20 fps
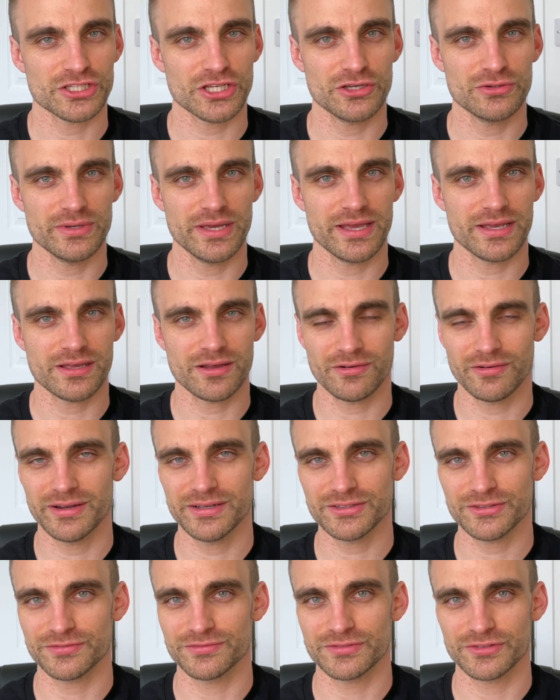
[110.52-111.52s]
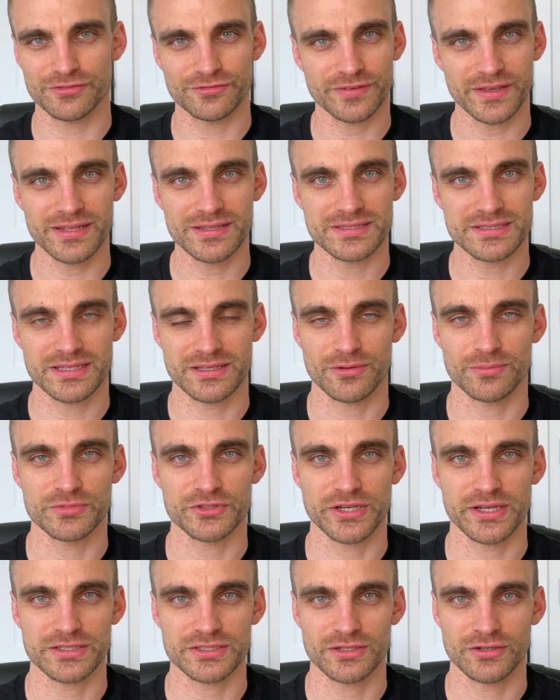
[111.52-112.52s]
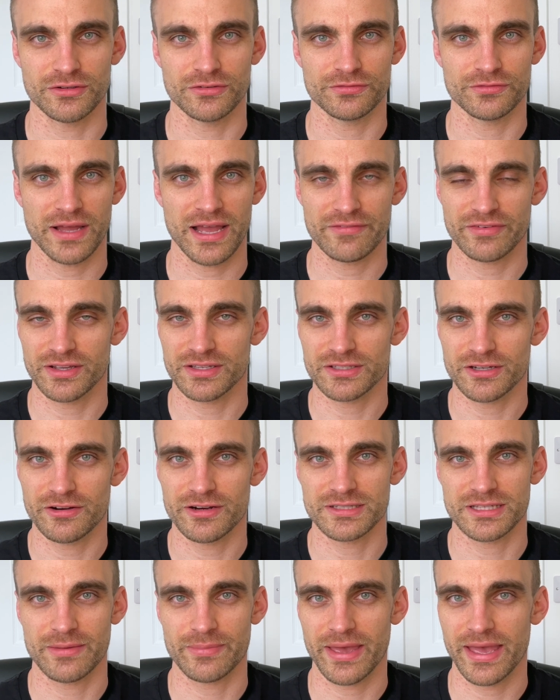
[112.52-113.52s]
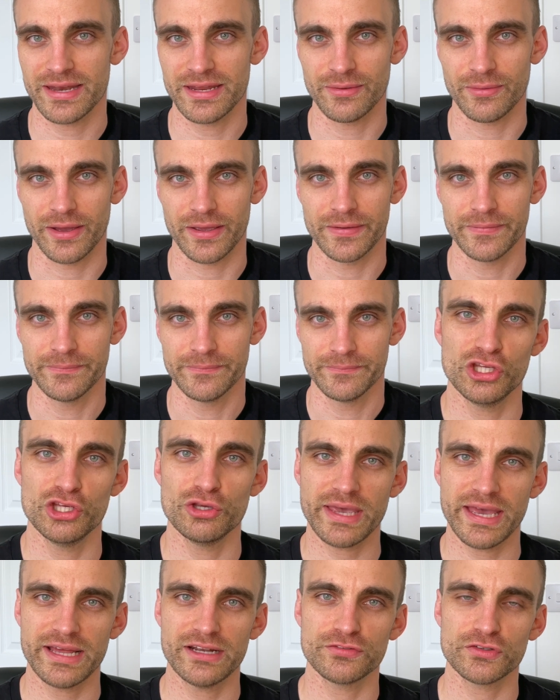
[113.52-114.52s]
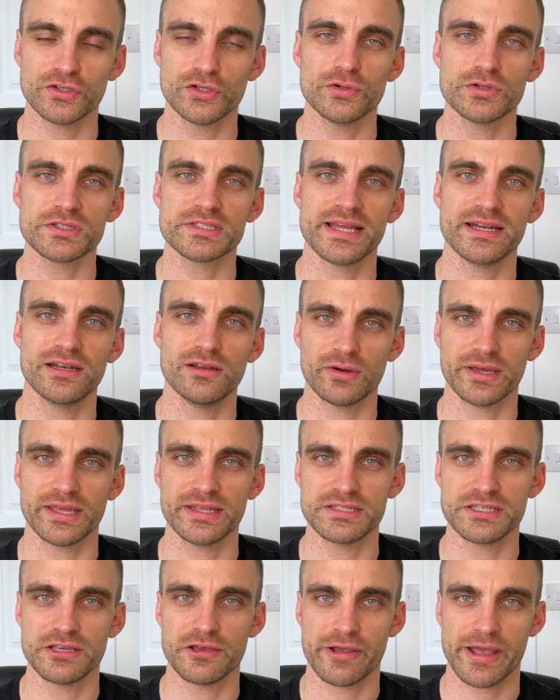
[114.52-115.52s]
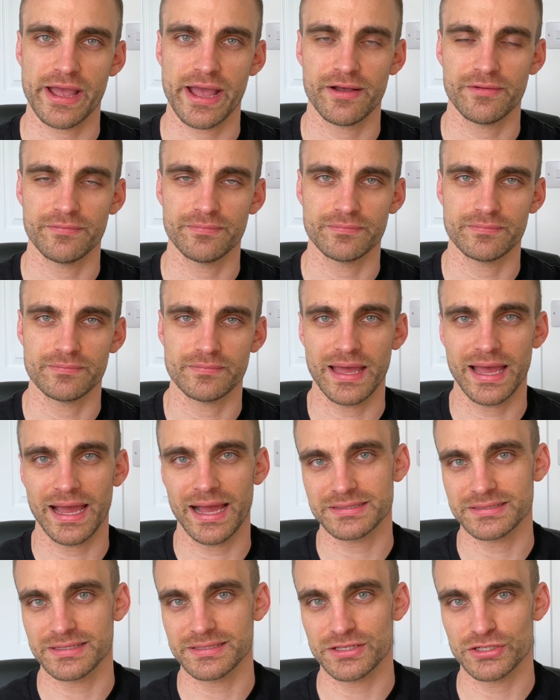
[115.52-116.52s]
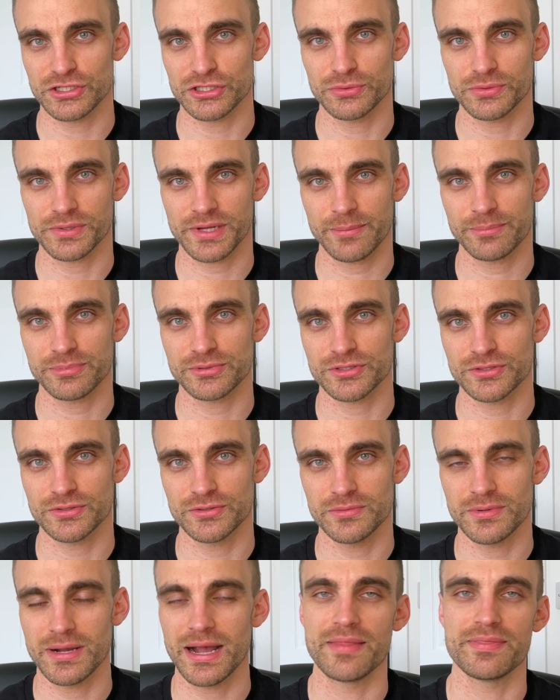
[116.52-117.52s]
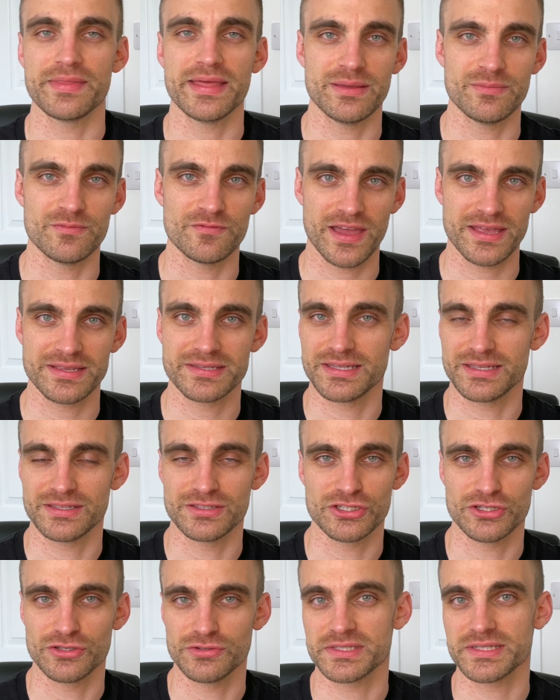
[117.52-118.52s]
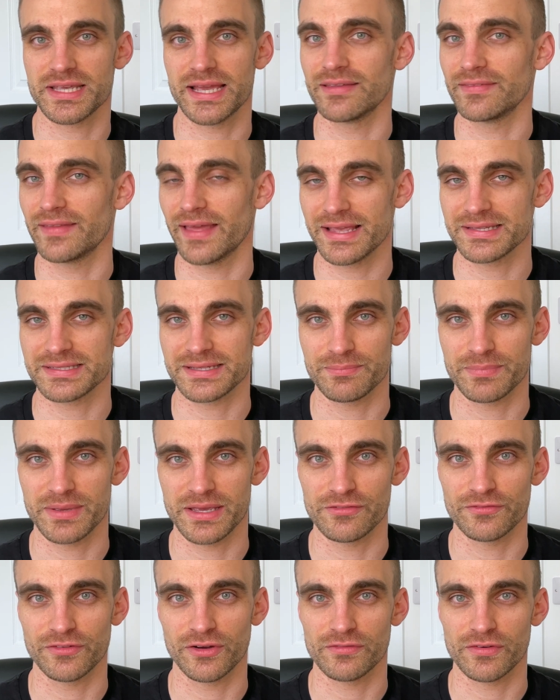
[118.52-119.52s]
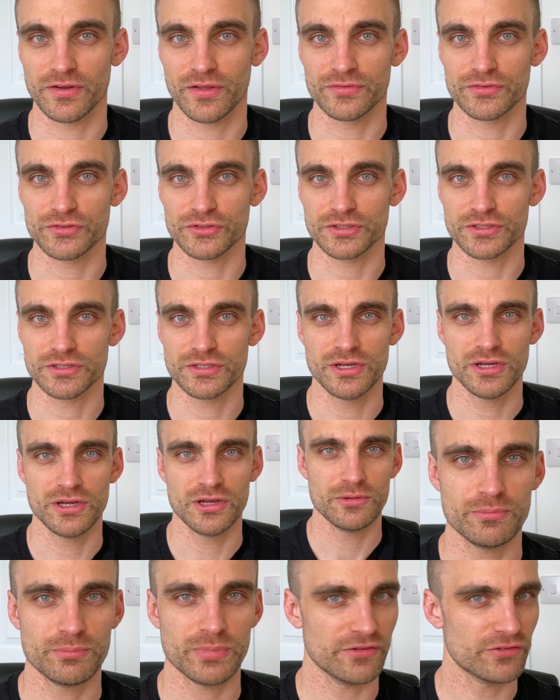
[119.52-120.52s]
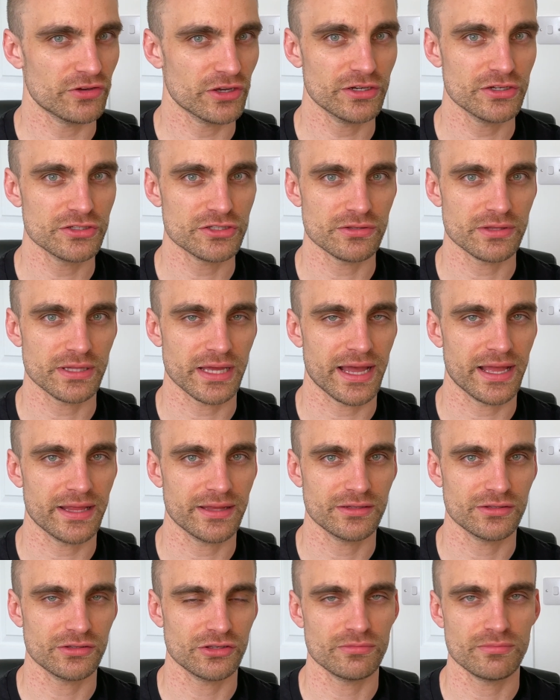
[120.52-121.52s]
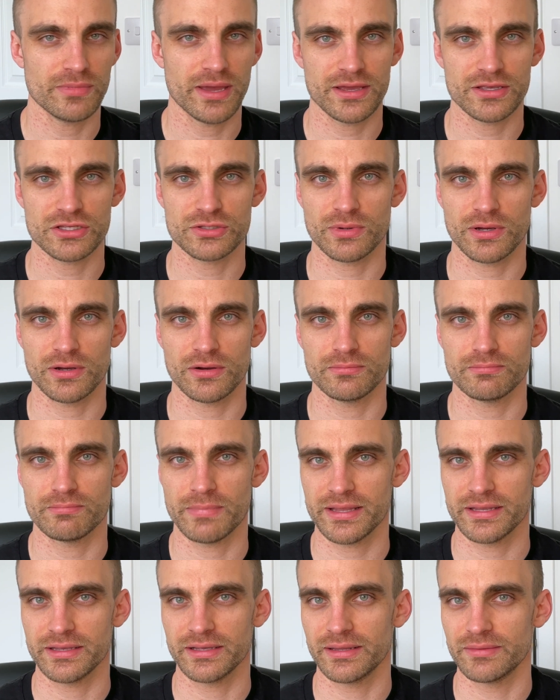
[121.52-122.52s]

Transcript: it kind of defeats the object of having a direct debit anyway. You can of course then log into your account, add additional capital and then invest into say the S&P 500. But if you're going to do that, you may as well manually